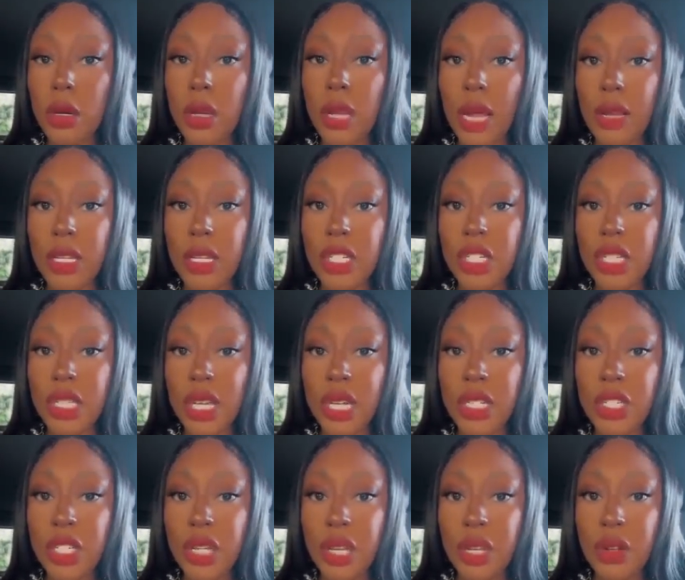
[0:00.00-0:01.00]
Now, did she
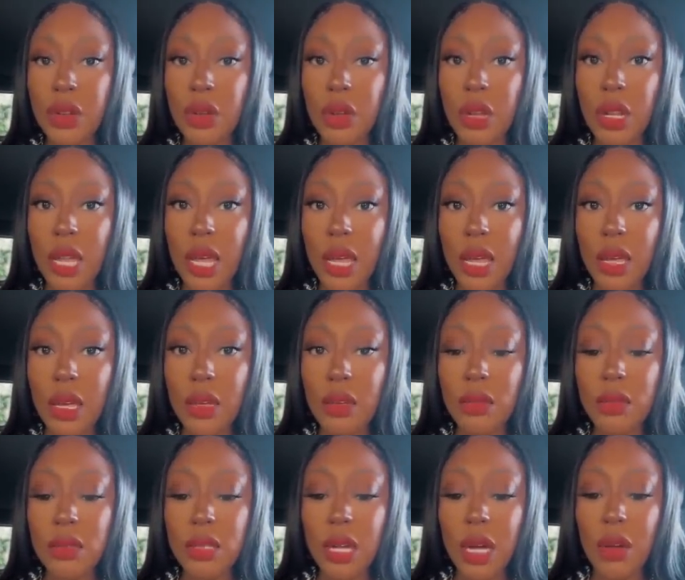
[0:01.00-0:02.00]
say chin or leg?
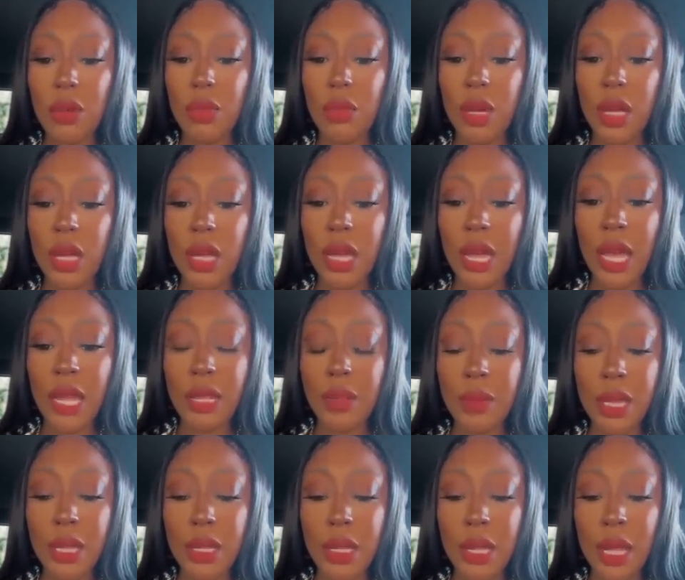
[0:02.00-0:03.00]
Child, what? It had to
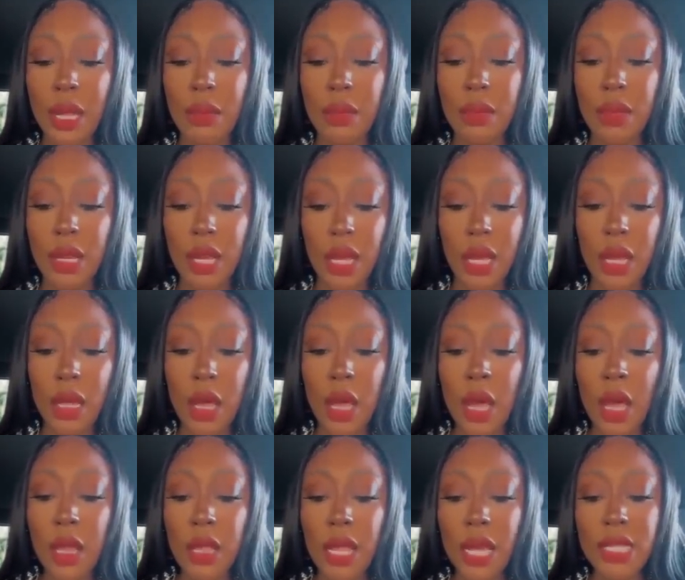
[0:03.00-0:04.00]
be the damn leg.
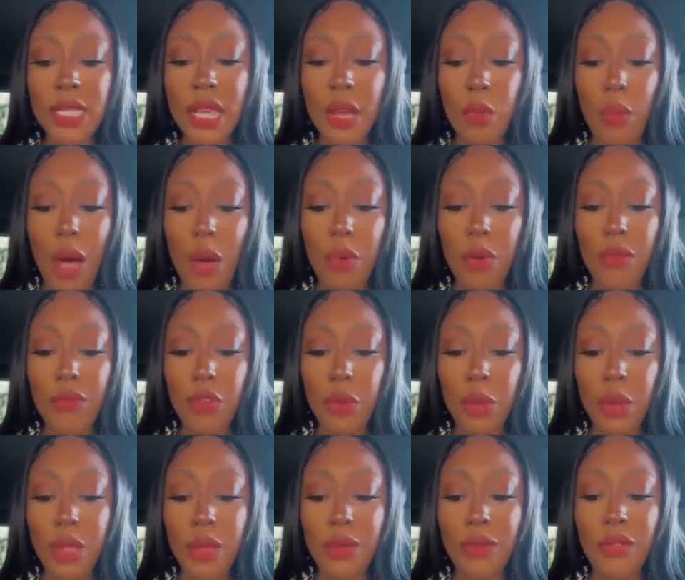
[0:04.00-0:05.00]
They said, while we're
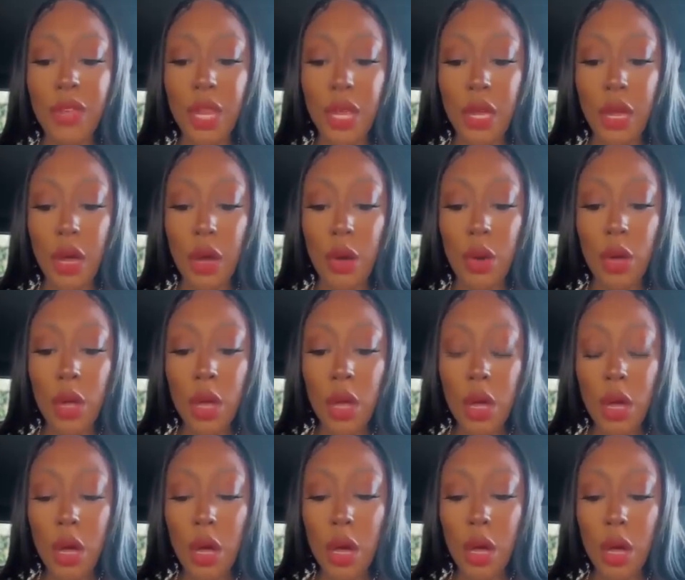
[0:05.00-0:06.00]
viewing the video,
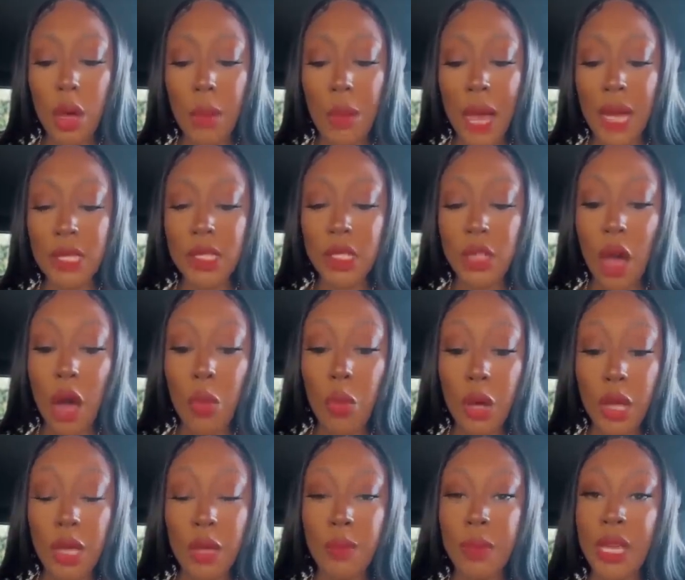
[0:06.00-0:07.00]
I saw
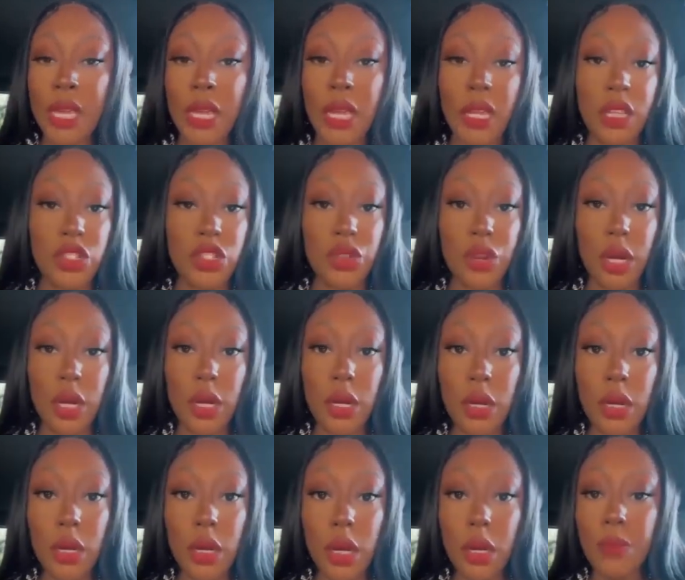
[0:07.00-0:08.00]
what could be an injury
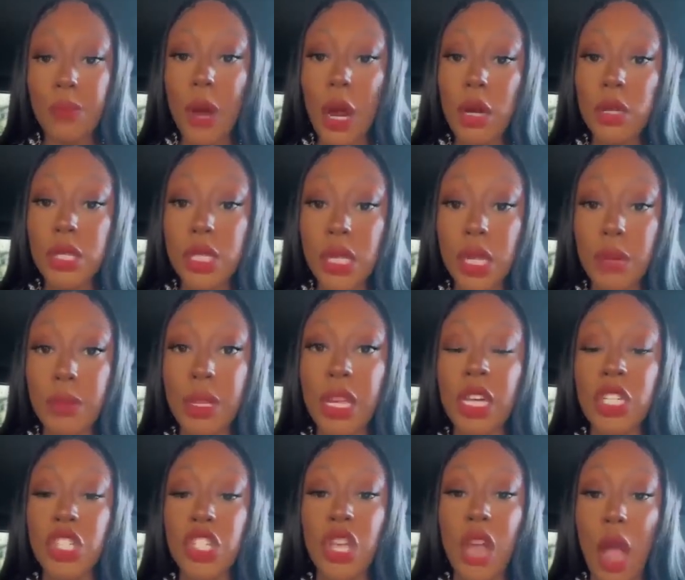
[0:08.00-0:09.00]
in person,
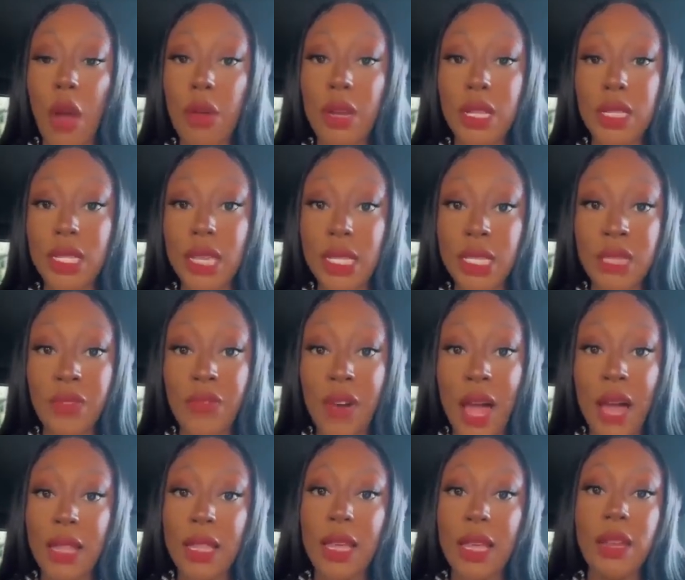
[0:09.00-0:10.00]
because she already
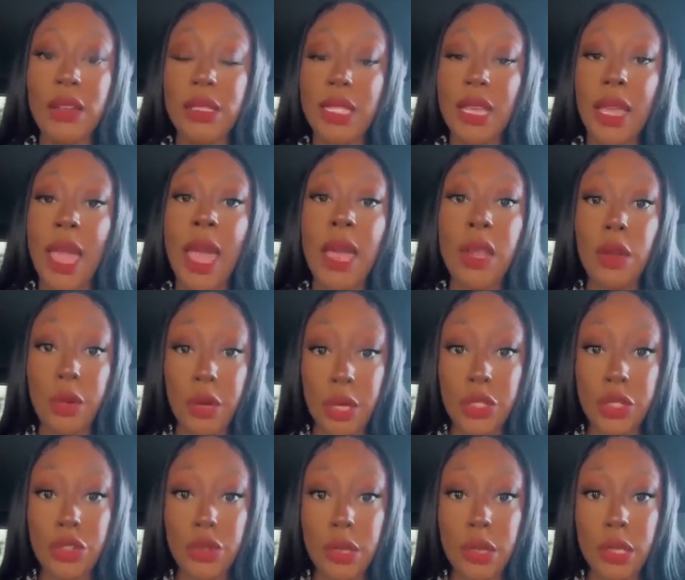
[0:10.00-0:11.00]
testified that Kelsey had no
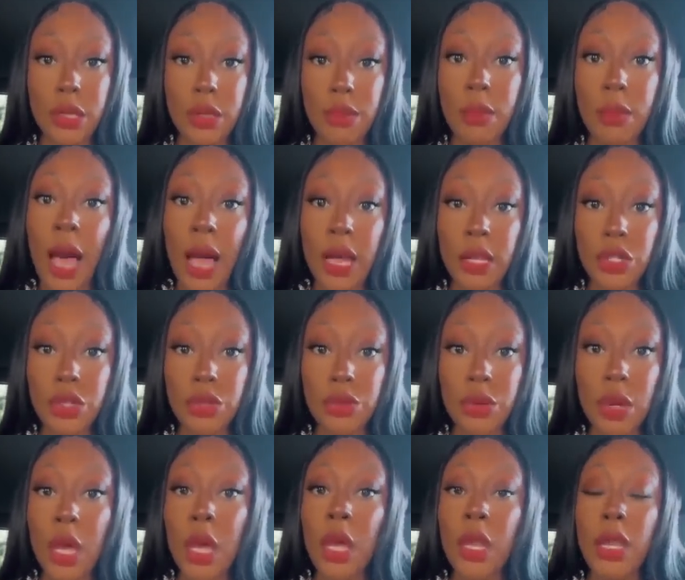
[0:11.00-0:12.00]
injuries, mind
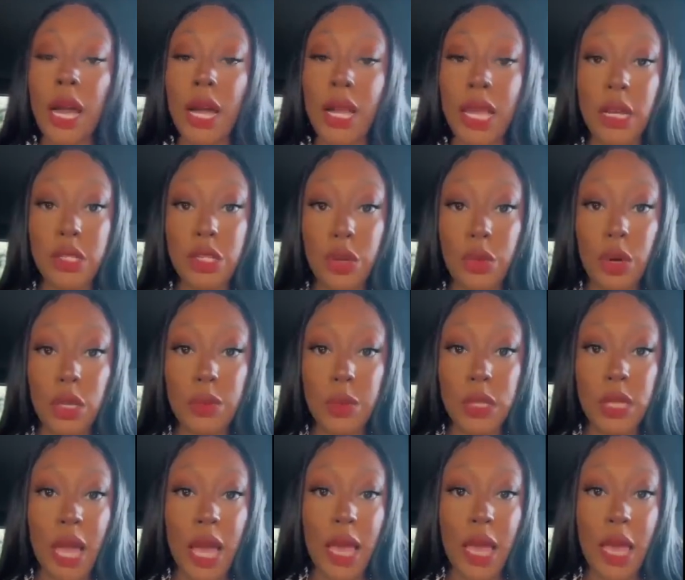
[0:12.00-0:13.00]
you. Now, Kelsey the one
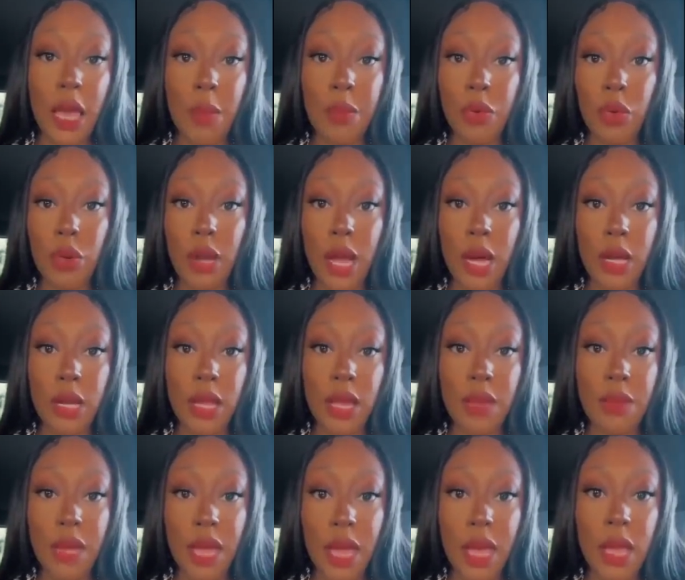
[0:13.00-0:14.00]
supposed to got hair pulled out her
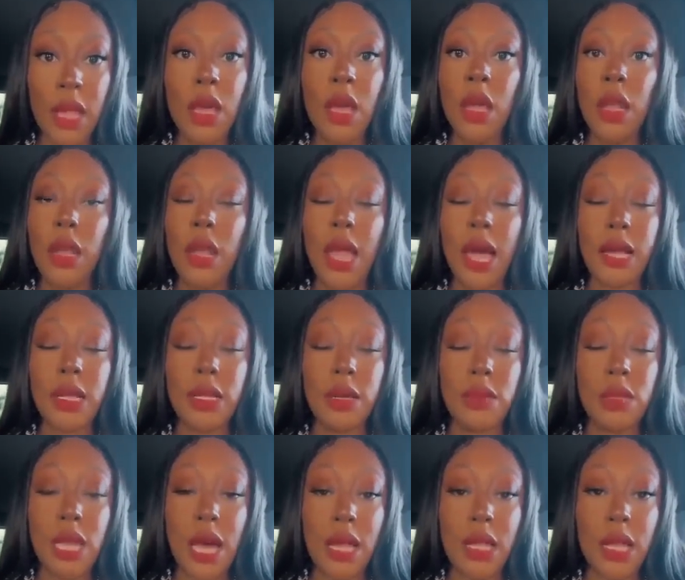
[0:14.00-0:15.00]
damn head, knocked
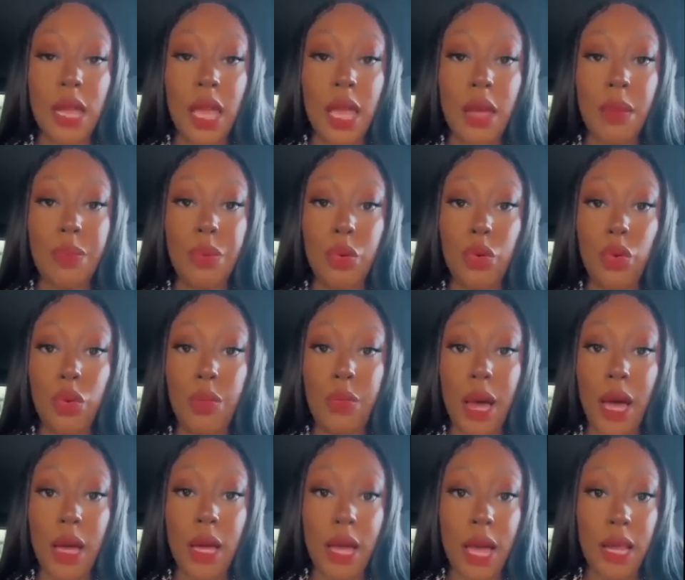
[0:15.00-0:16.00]
upside the head, pulled
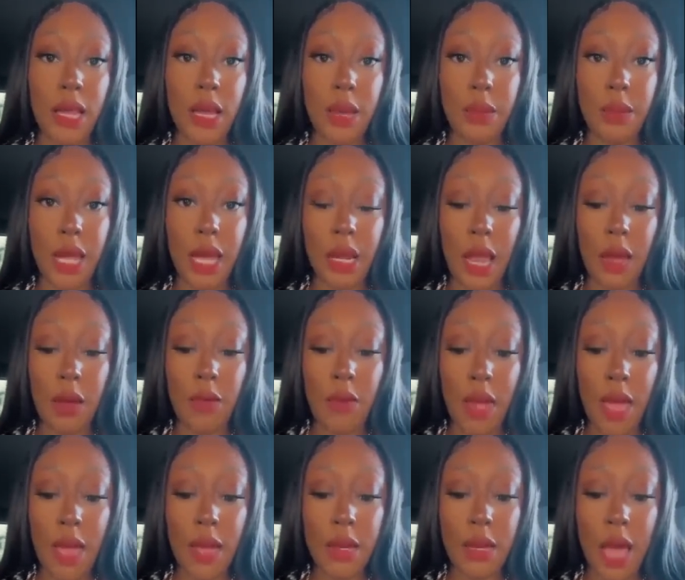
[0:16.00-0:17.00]
by her goddamn neck like a
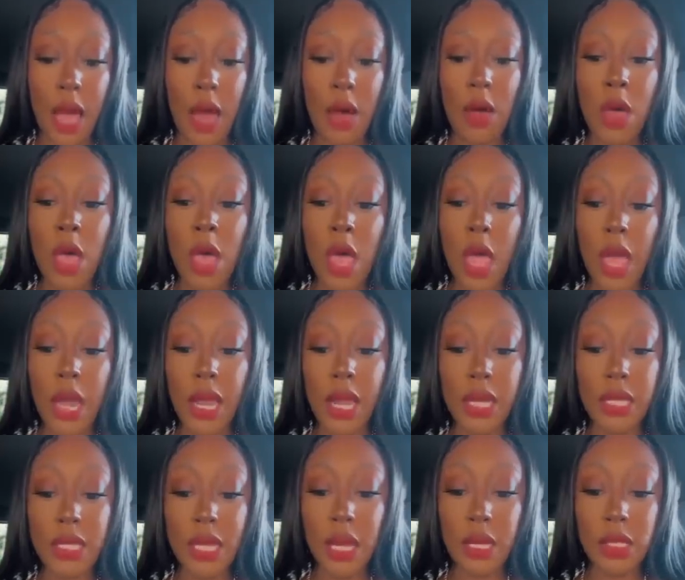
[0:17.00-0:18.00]
rag doll, and
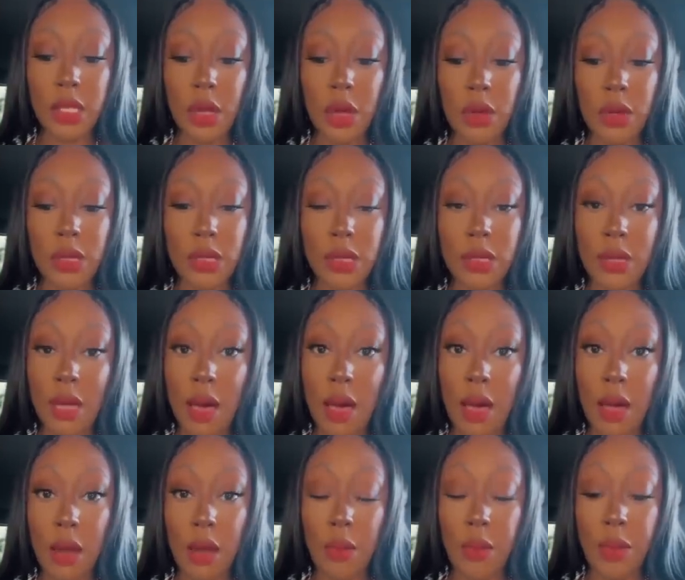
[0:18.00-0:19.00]
then tossed her on the
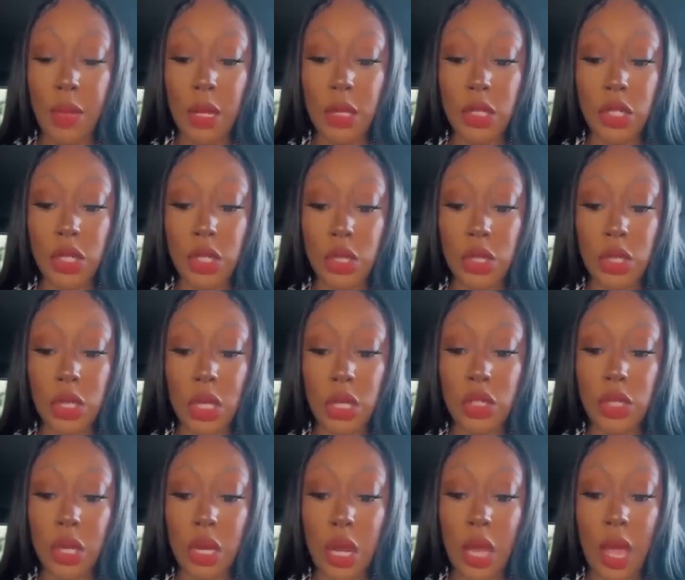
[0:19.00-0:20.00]
side. But she
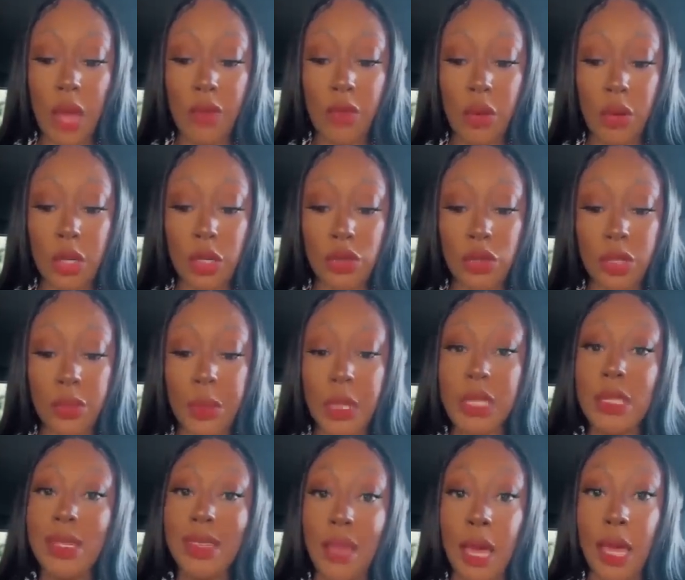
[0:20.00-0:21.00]
said she didn't have no injuries.
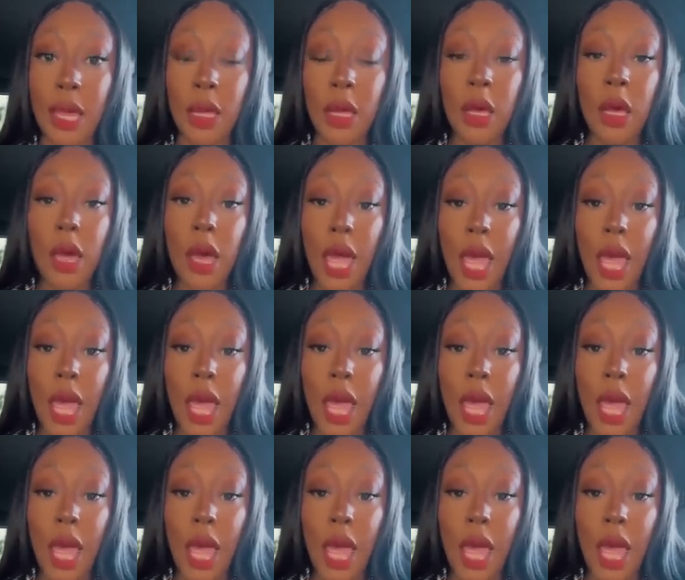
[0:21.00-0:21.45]
But today,